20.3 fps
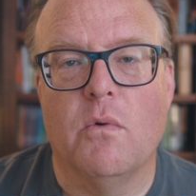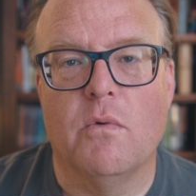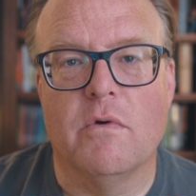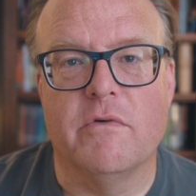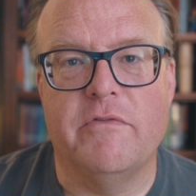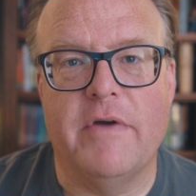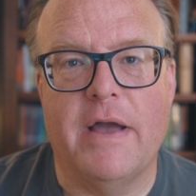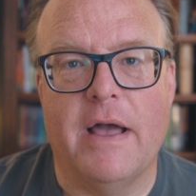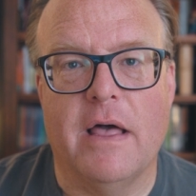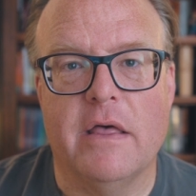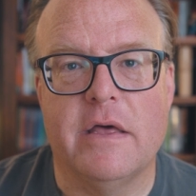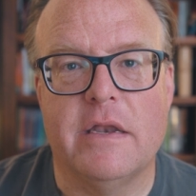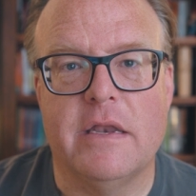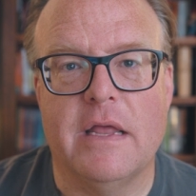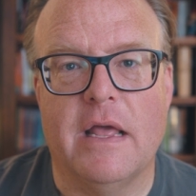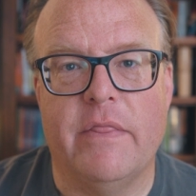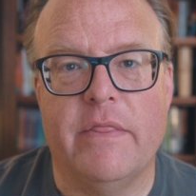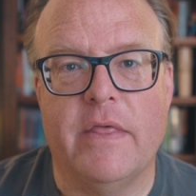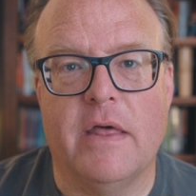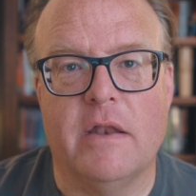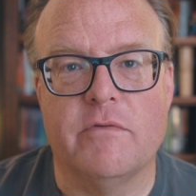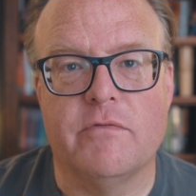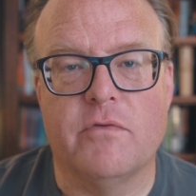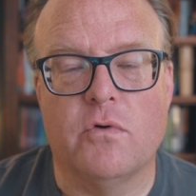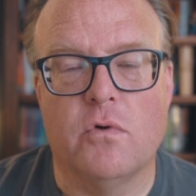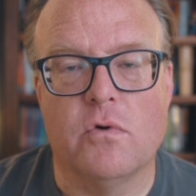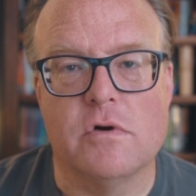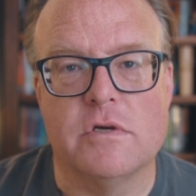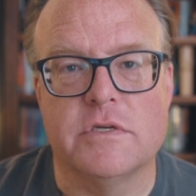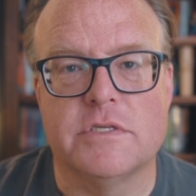were valid. And then, of
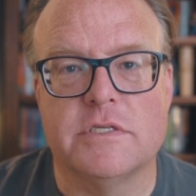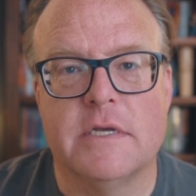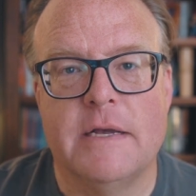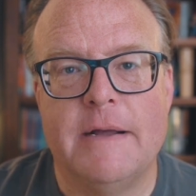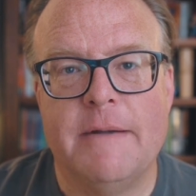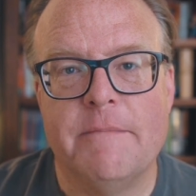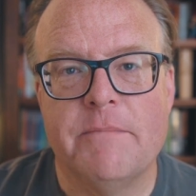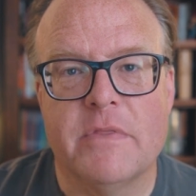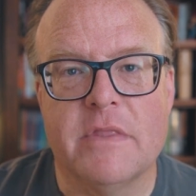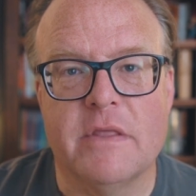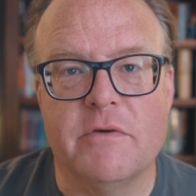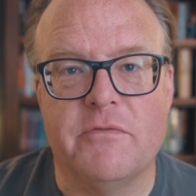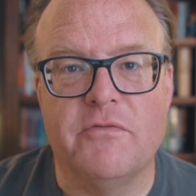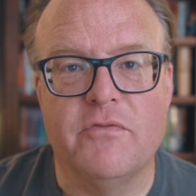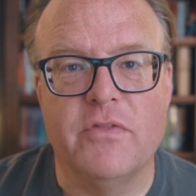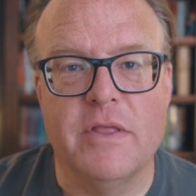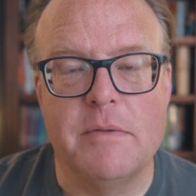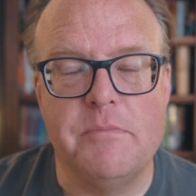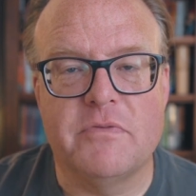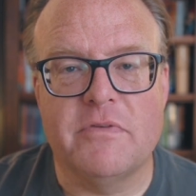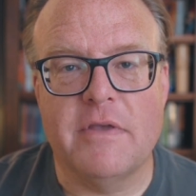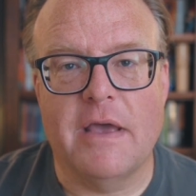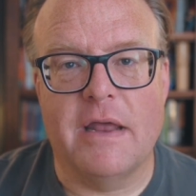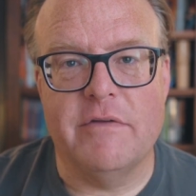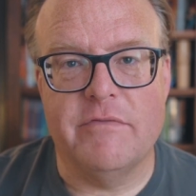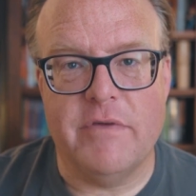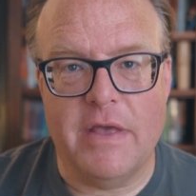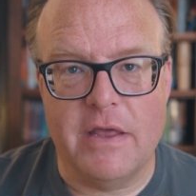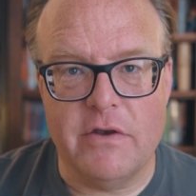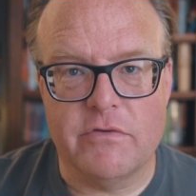course, the flip
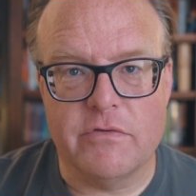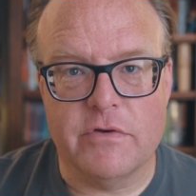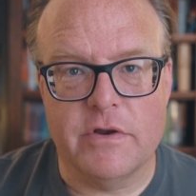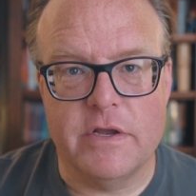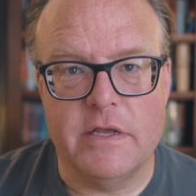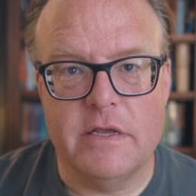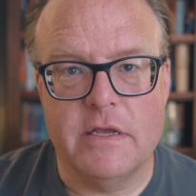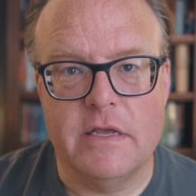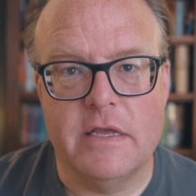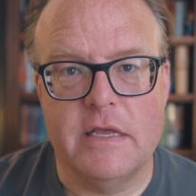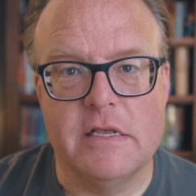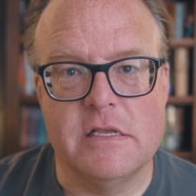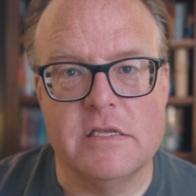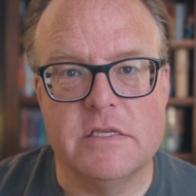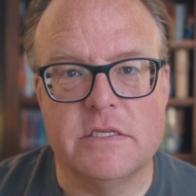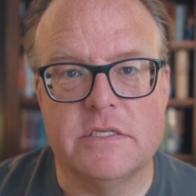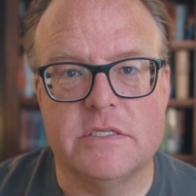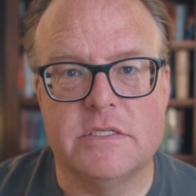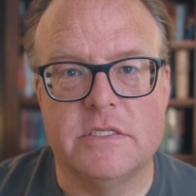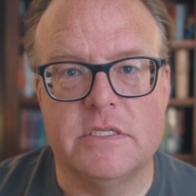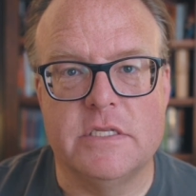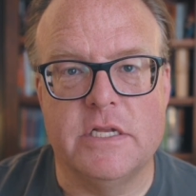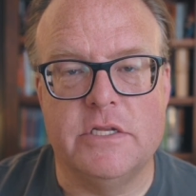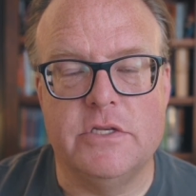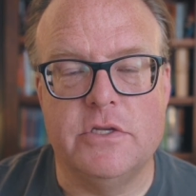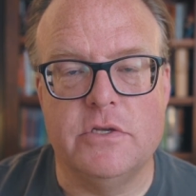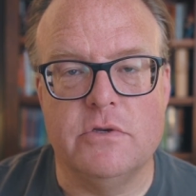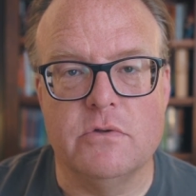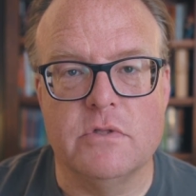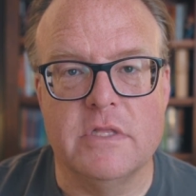side of entry is,
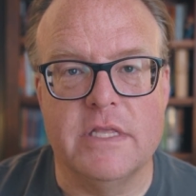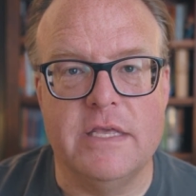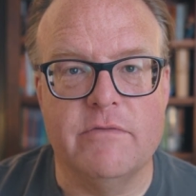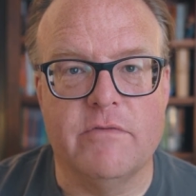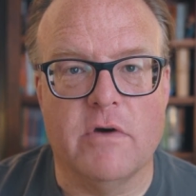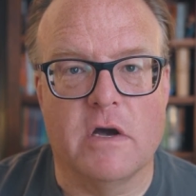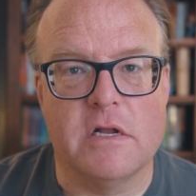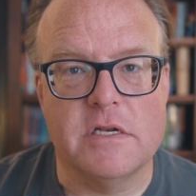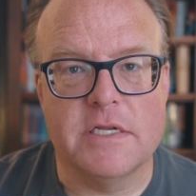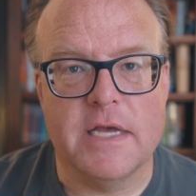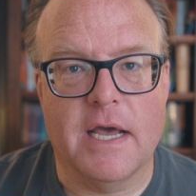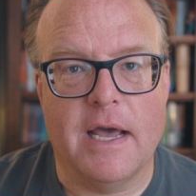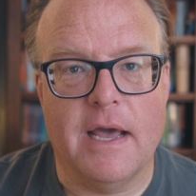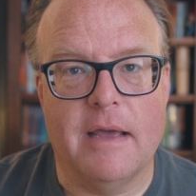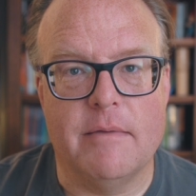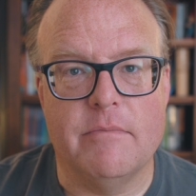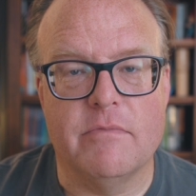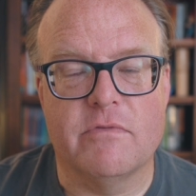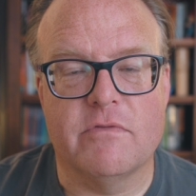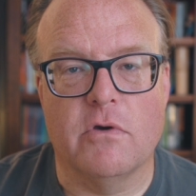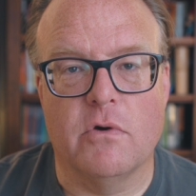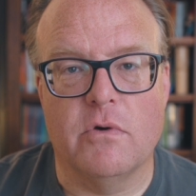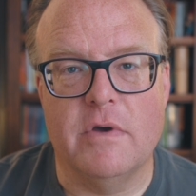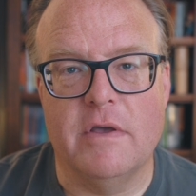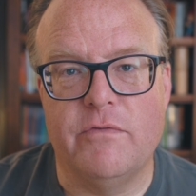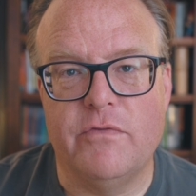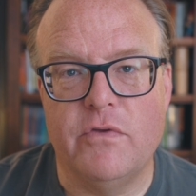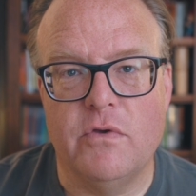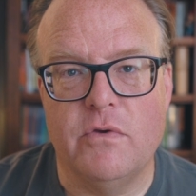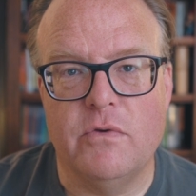did you leave on time? So
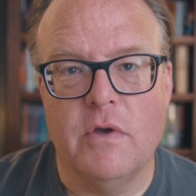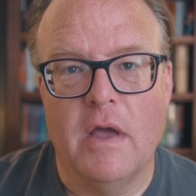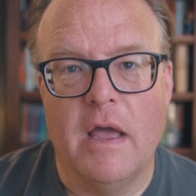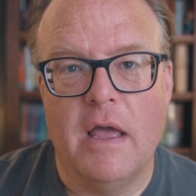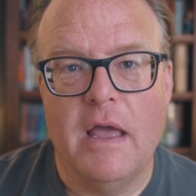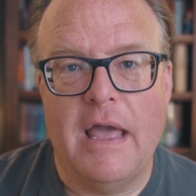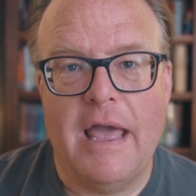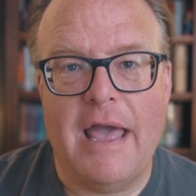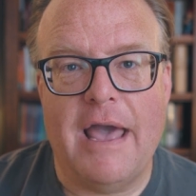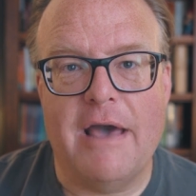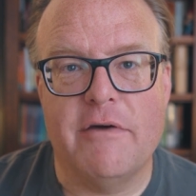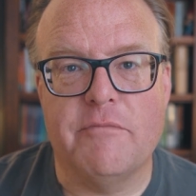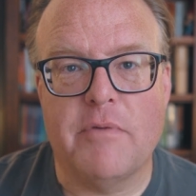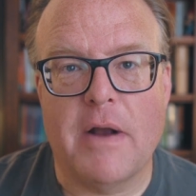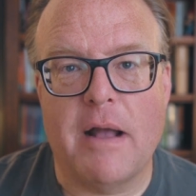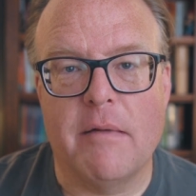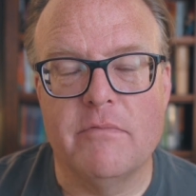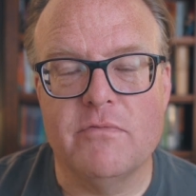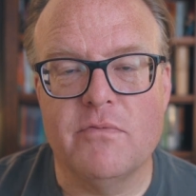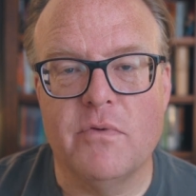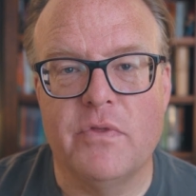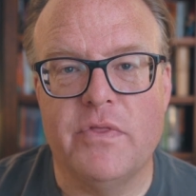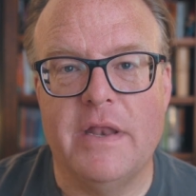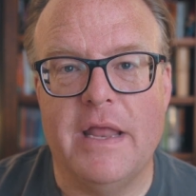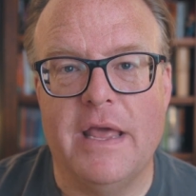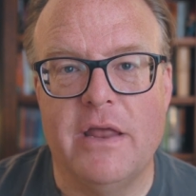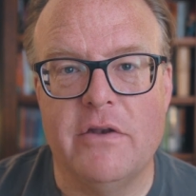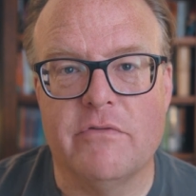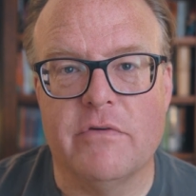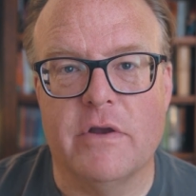if you have problems with
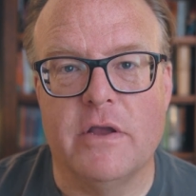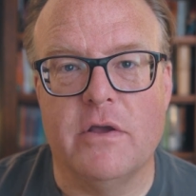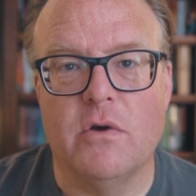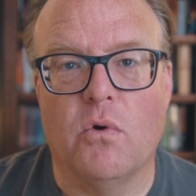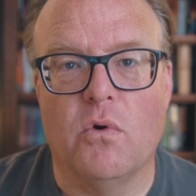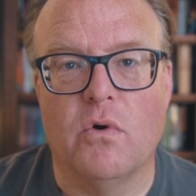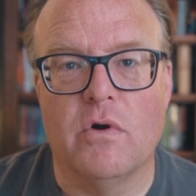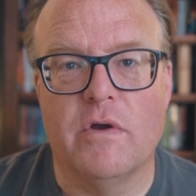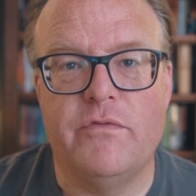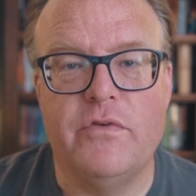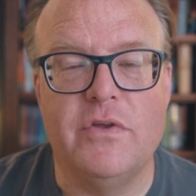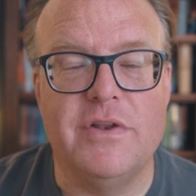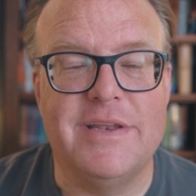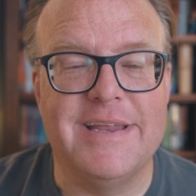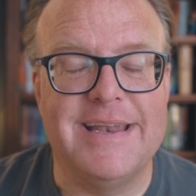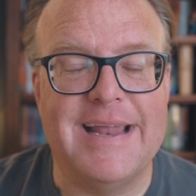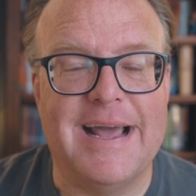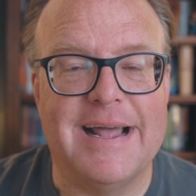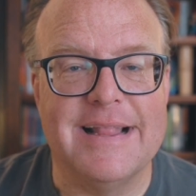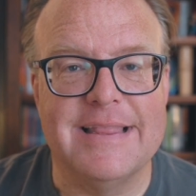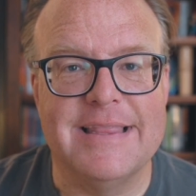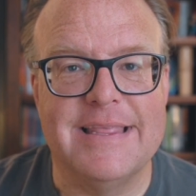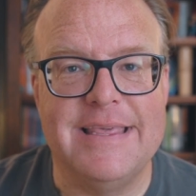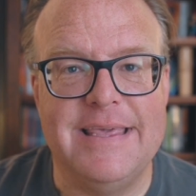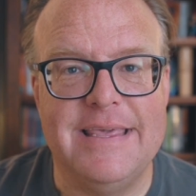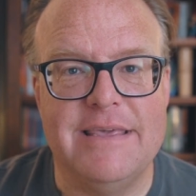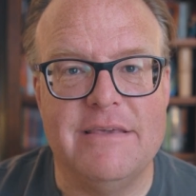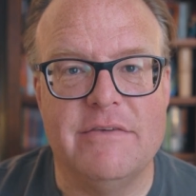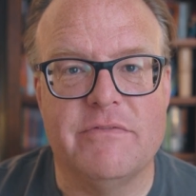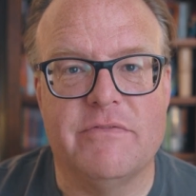an entry, or if you did not
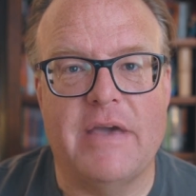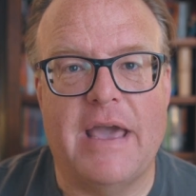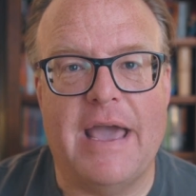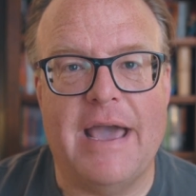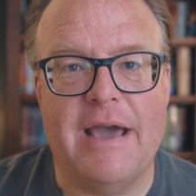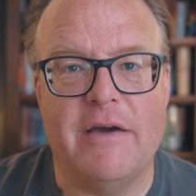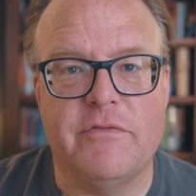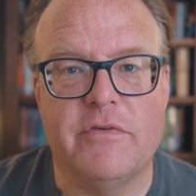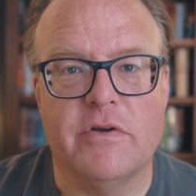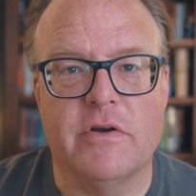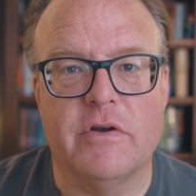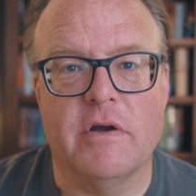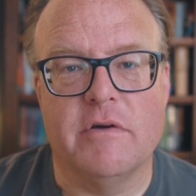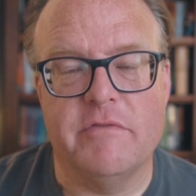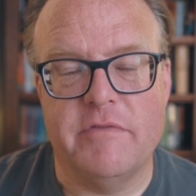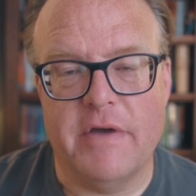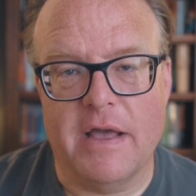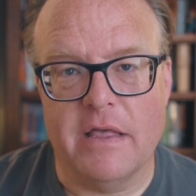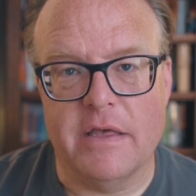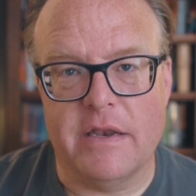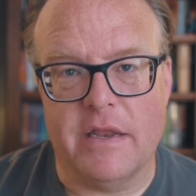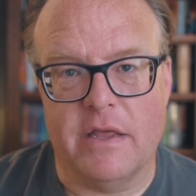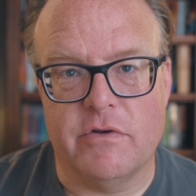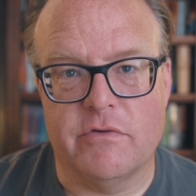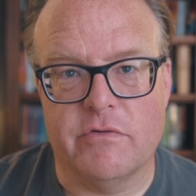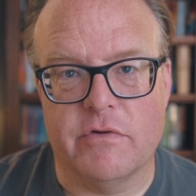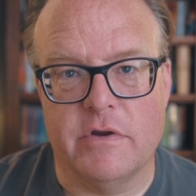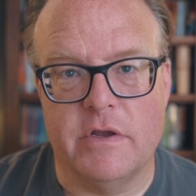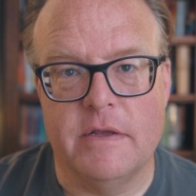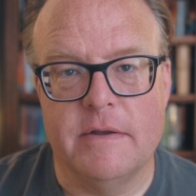leave after a valid
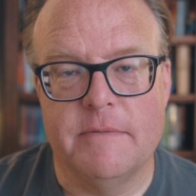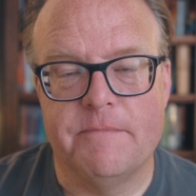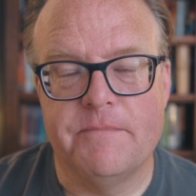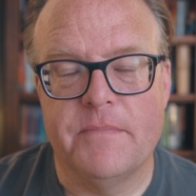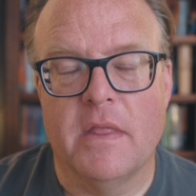entry,